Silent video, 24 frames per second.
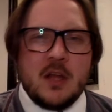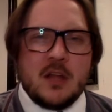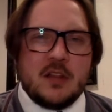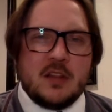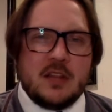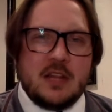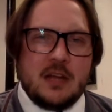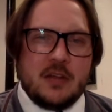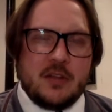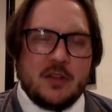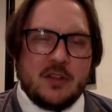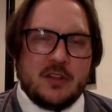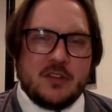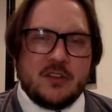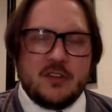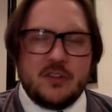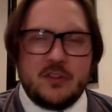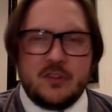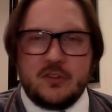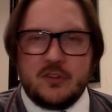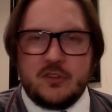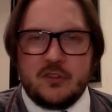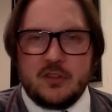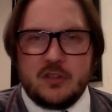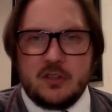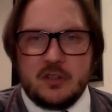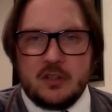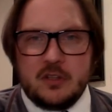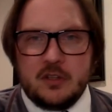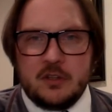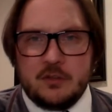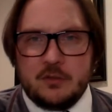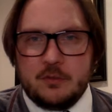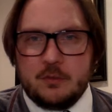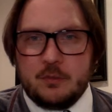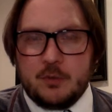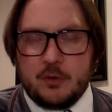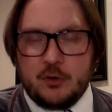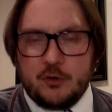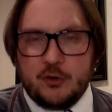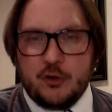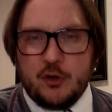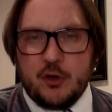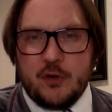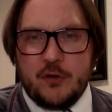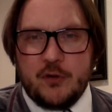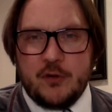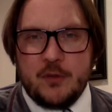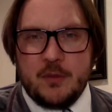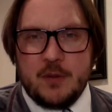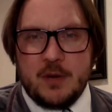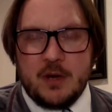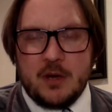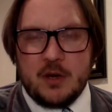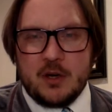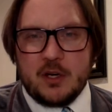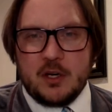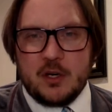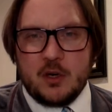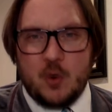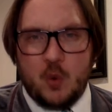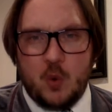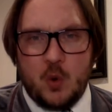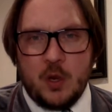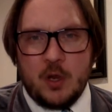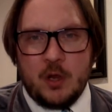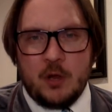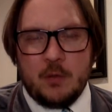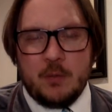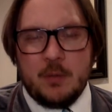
Now it preserves American oil,